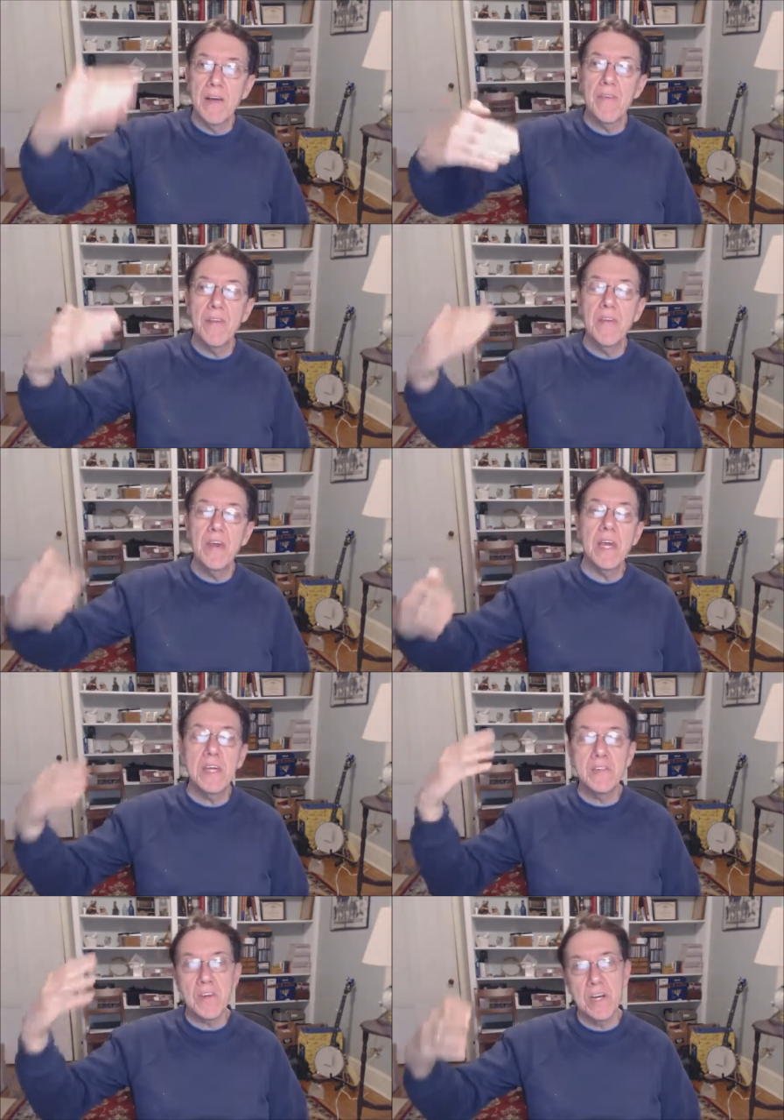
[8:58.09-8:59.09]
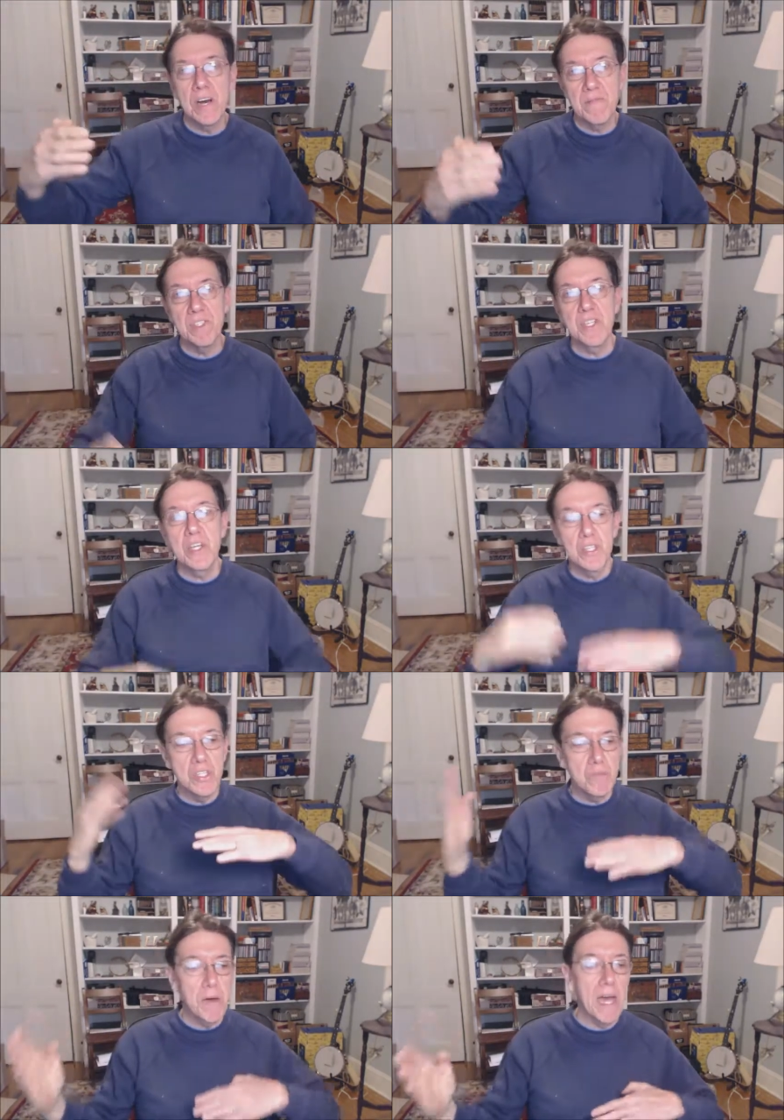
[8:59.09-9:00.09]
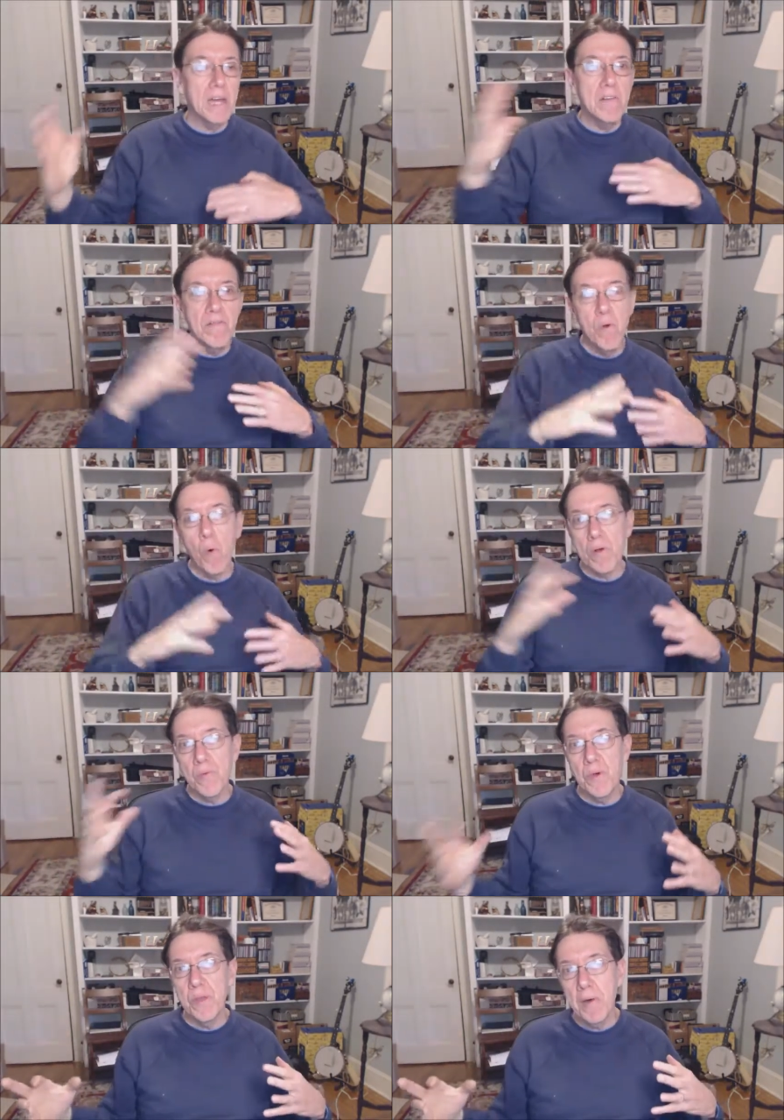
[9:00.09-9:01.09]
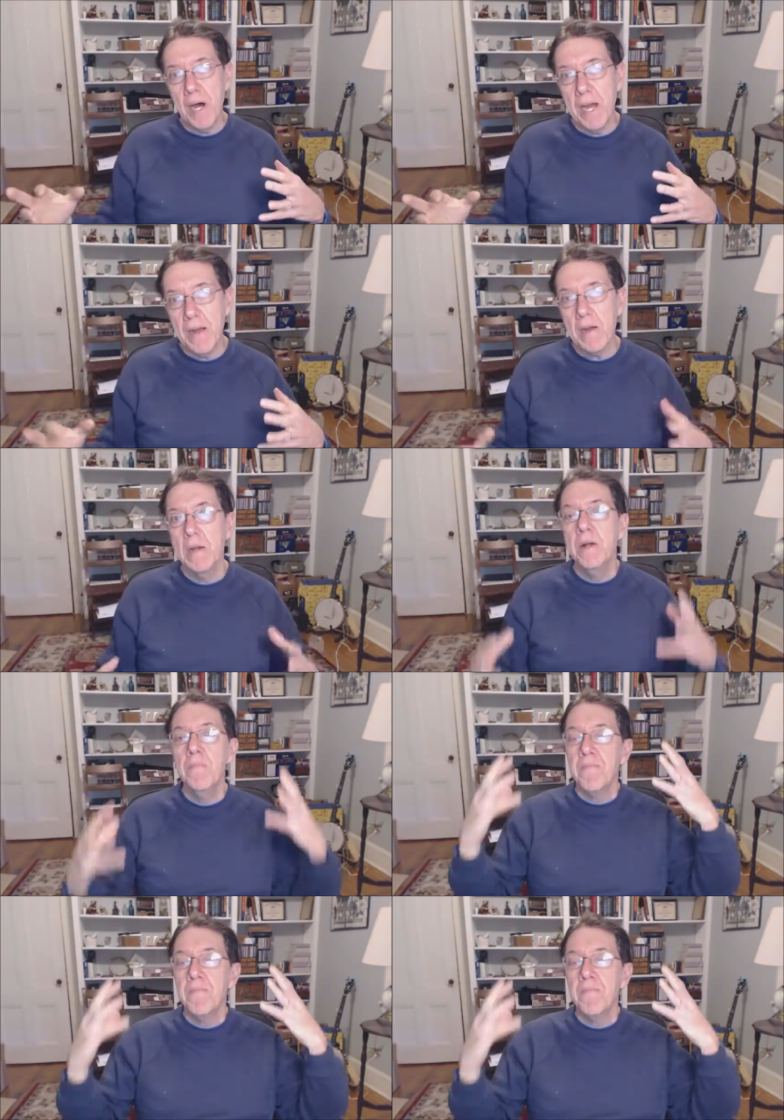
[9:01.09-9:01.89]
everything in your conversations back and forth with the buyer,